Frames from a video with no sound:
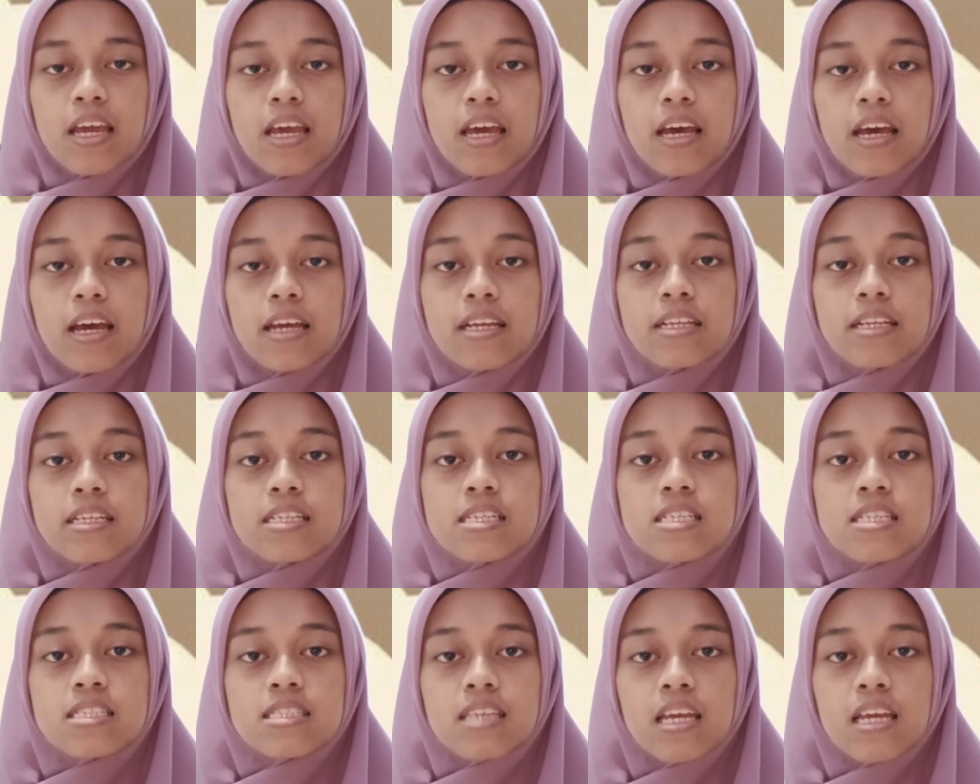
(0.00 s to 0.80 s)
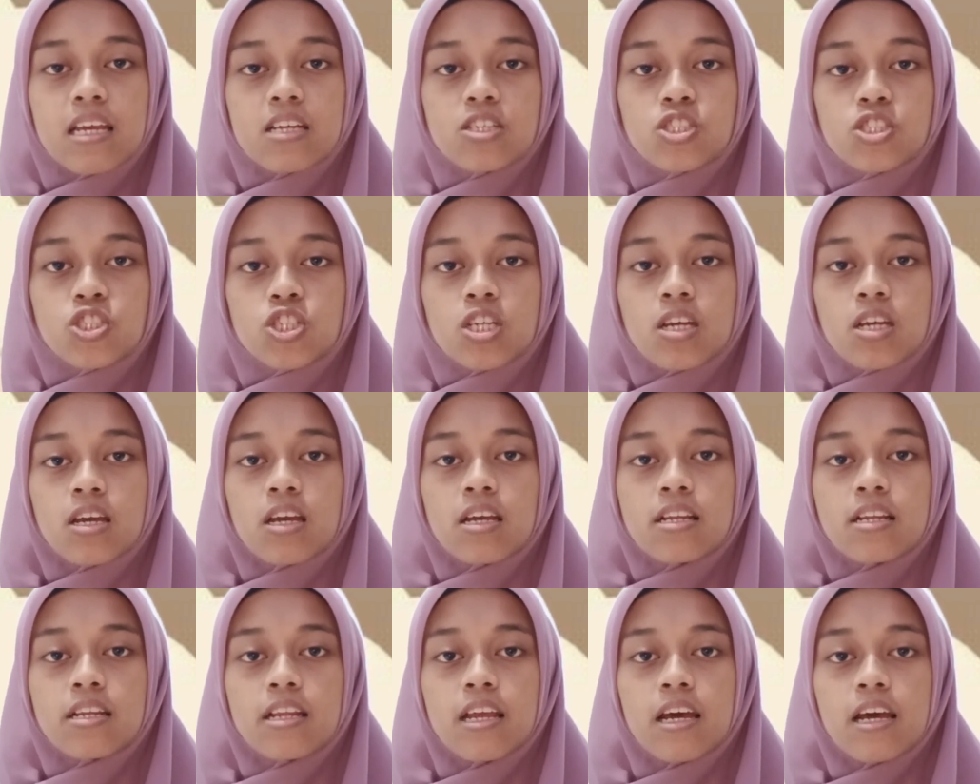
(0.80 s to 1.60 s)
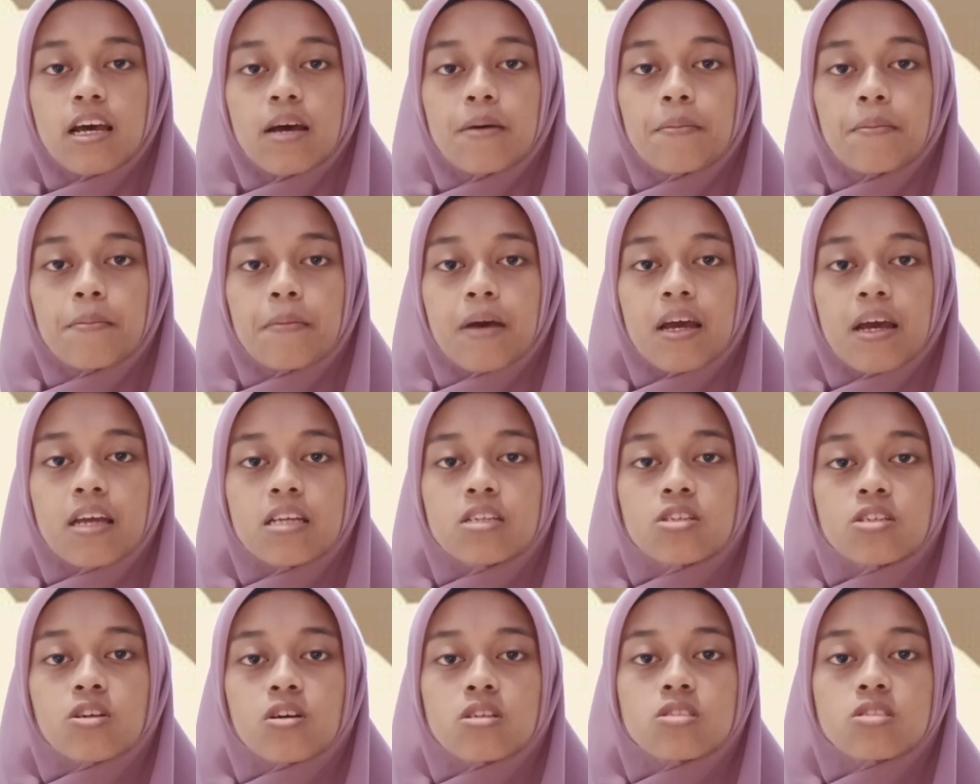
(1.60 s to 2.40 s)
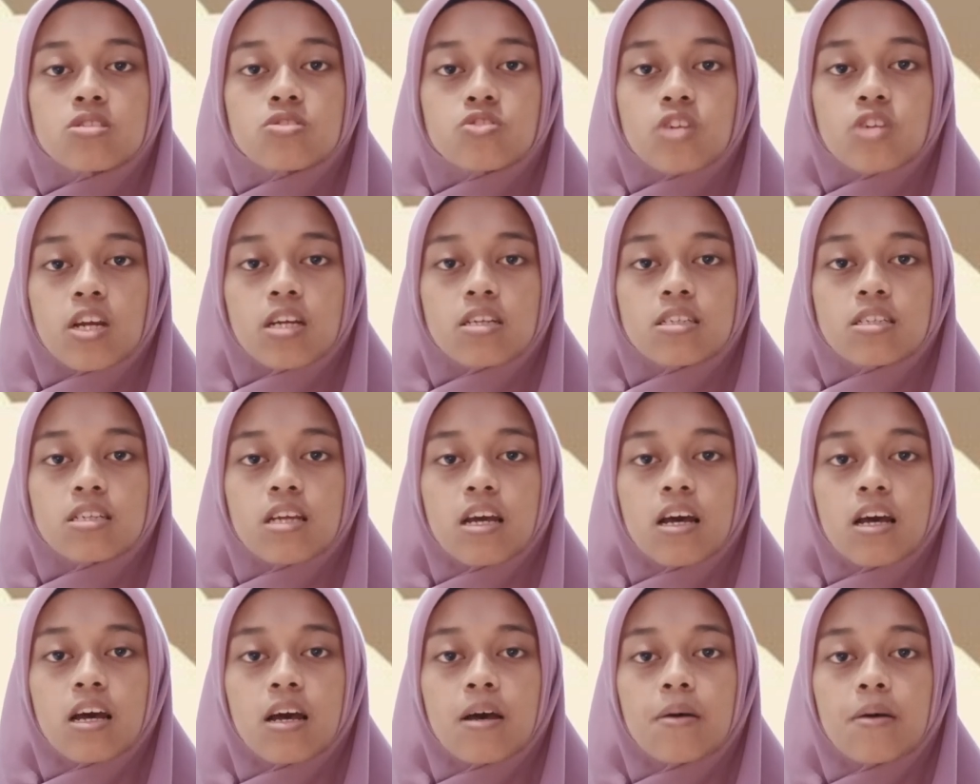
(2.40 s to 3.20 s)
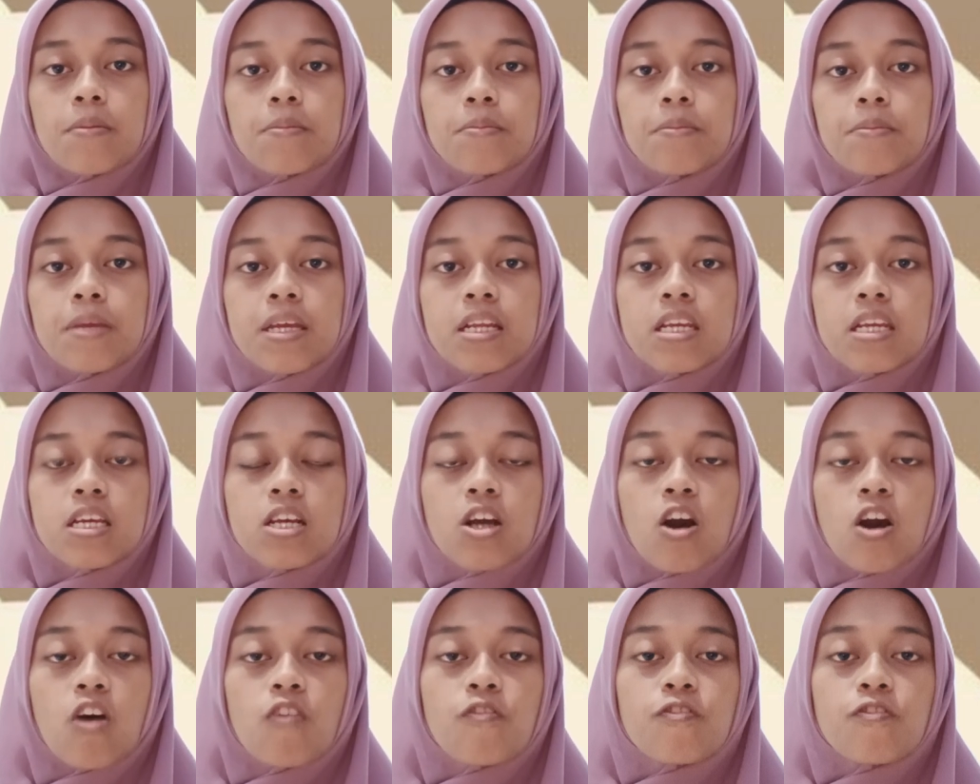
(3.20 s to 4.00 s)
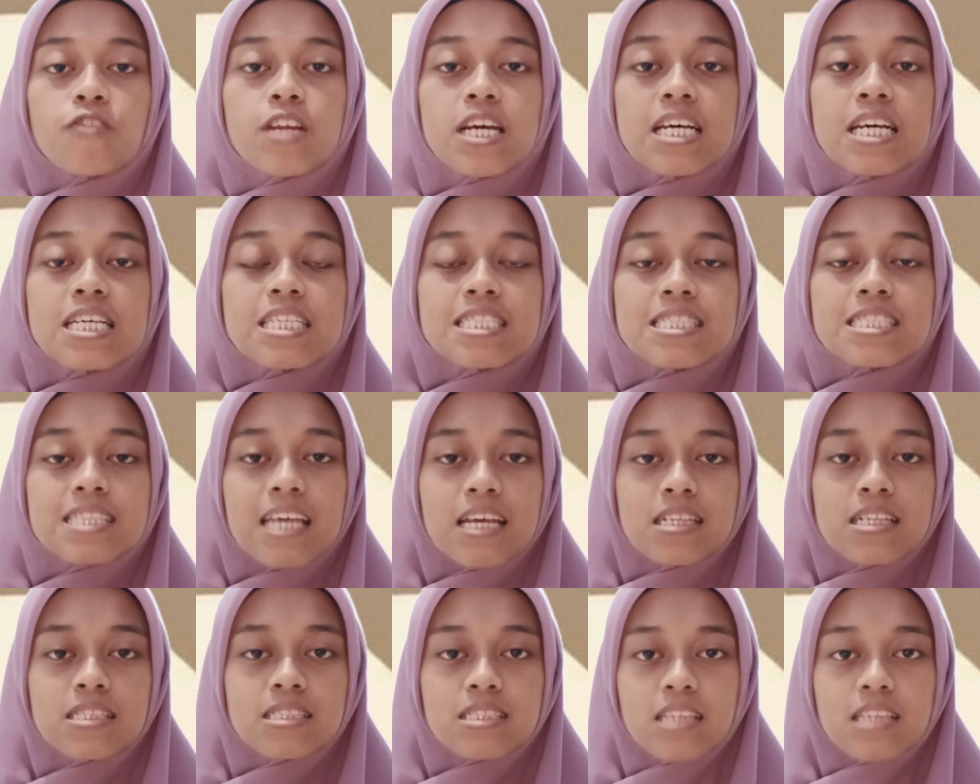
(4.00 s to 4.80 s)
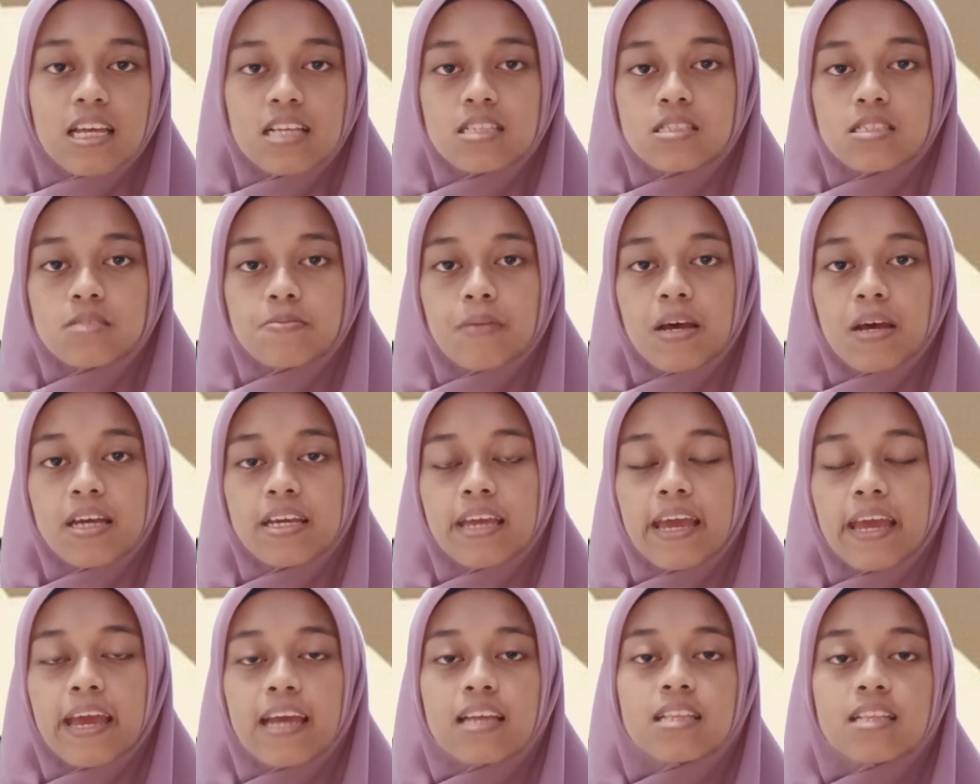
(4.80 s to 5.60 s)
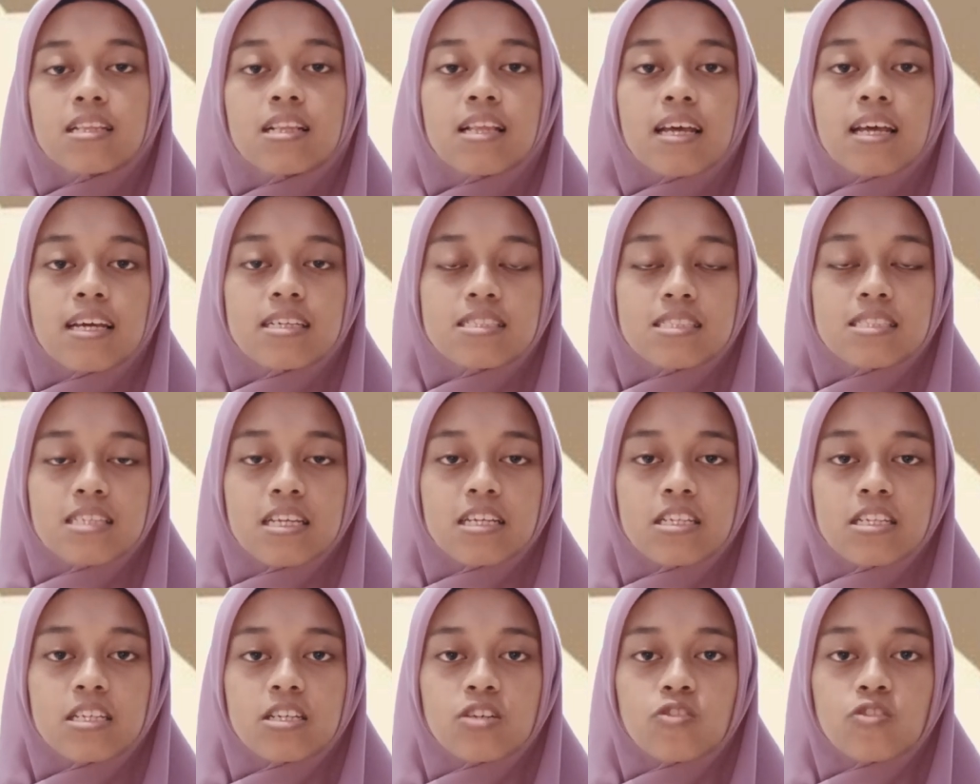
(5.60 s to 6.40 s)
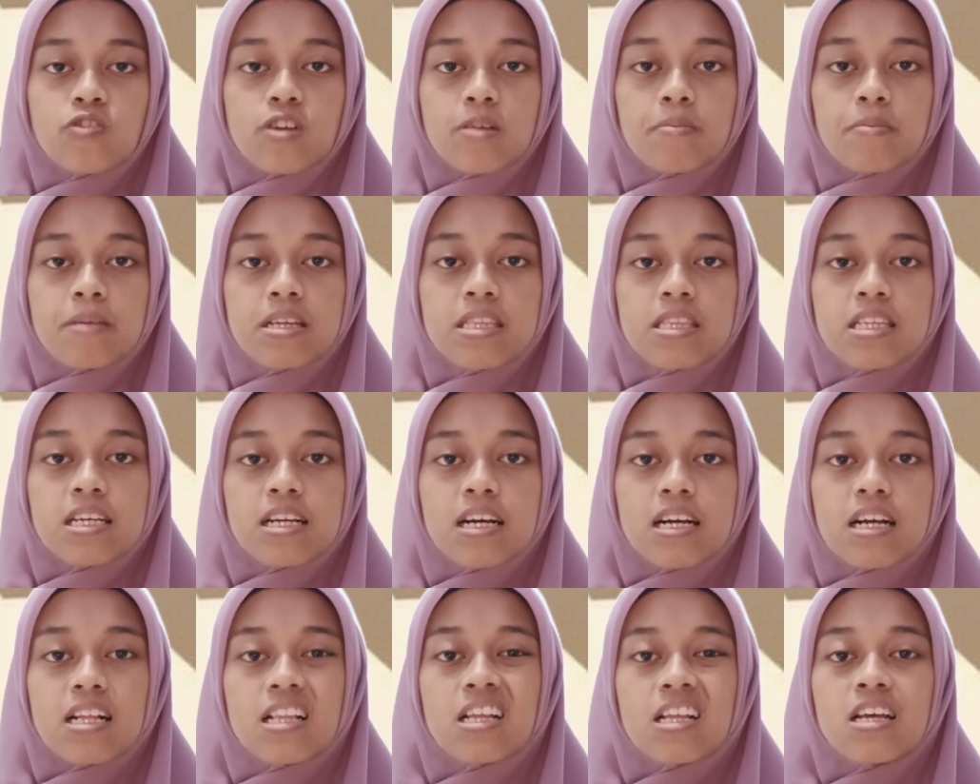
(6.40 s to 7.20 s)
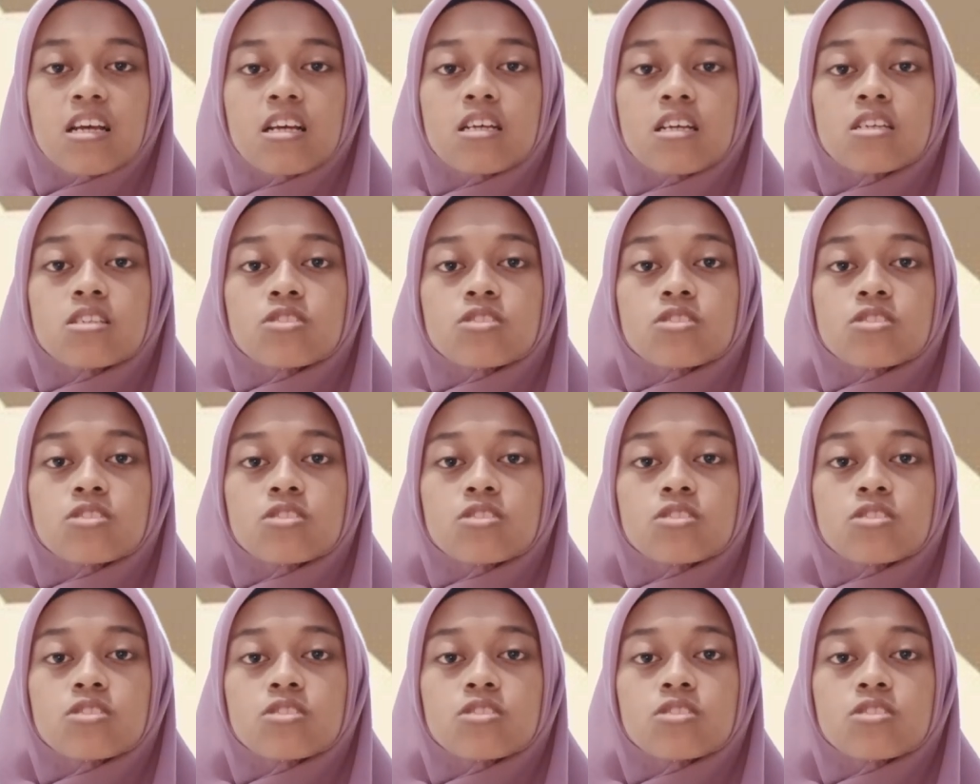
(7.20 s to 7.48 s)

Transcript: In this stage, the mind constructs the meaning of the sentence by analyzing the grammatical